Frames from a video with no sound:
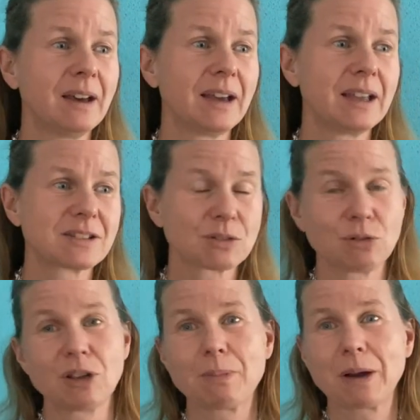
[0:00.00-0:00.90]
It's
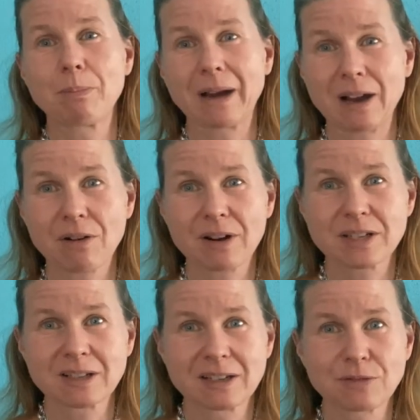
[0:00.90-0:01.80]
all about power
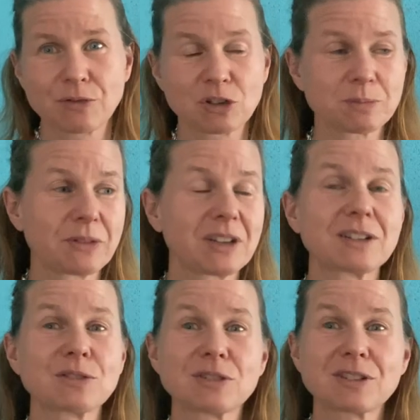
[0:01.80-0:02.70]
exchange, of course, but
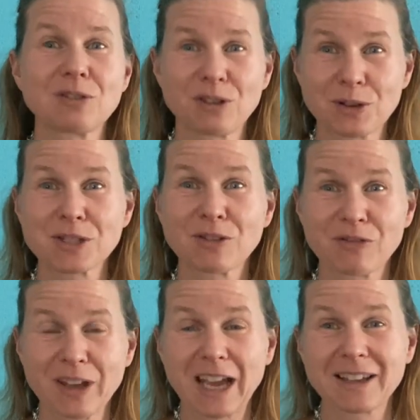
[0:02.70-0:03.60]
there's also lots of
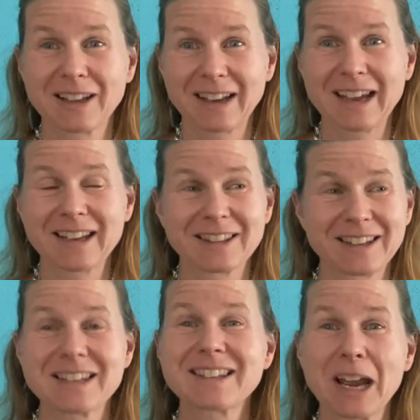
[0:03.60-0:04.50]
like
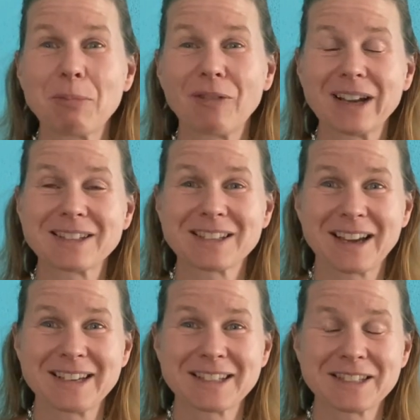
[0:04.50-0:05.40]
this type of
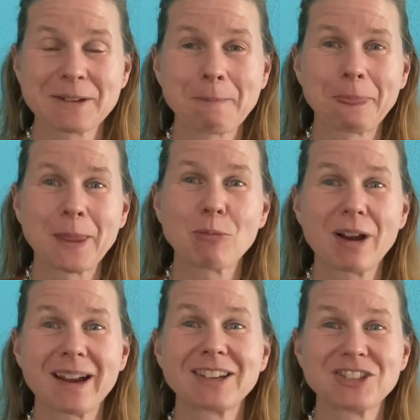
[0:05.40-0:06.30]
exercises where
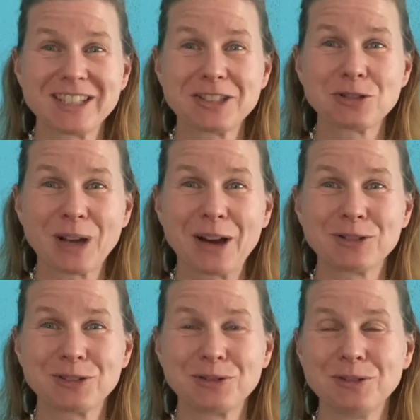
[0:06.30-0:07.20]
I can teach you how
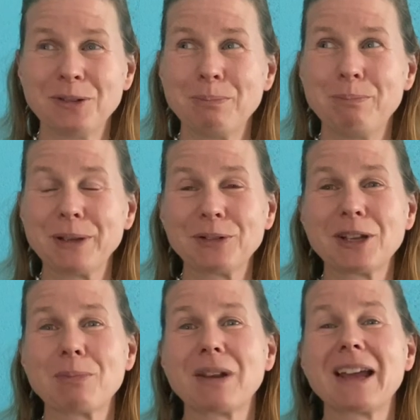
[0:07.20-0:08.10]
to build
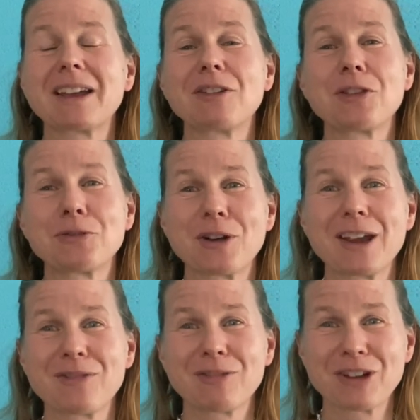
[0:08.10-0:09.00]
up like a
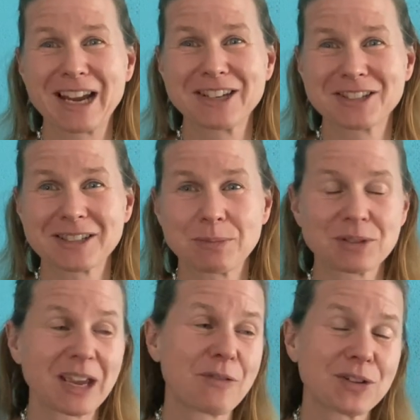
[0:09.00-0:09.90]
thriving relationship.
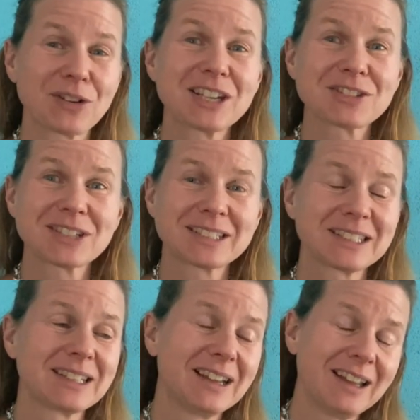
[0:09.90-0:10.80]
So if you're
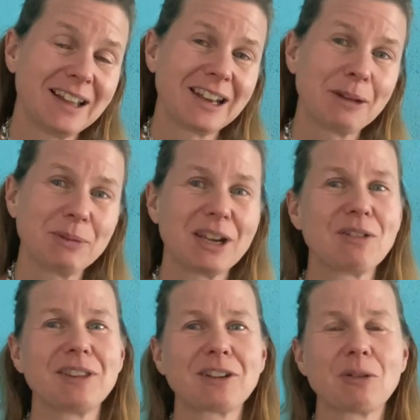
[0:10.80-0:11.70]
interested, let me
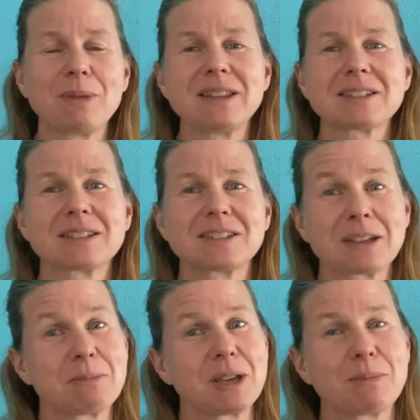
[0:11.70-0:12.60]
know in the comments.
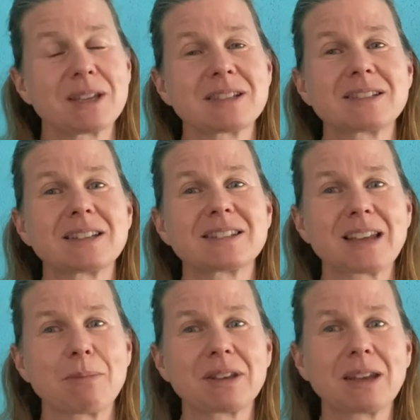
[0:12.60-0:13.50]
Send me a message at
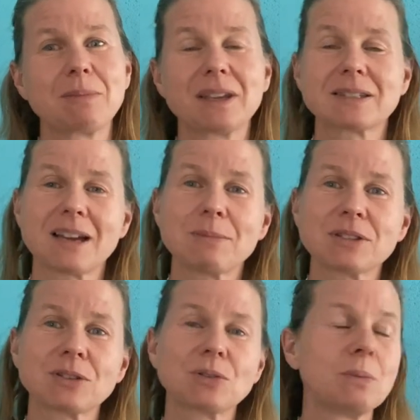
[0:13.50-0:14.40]

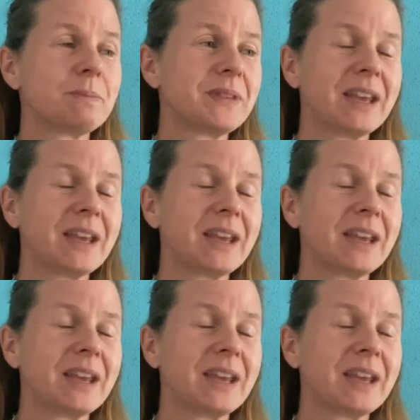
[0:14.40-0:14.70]
sam@kimpikisimons.com.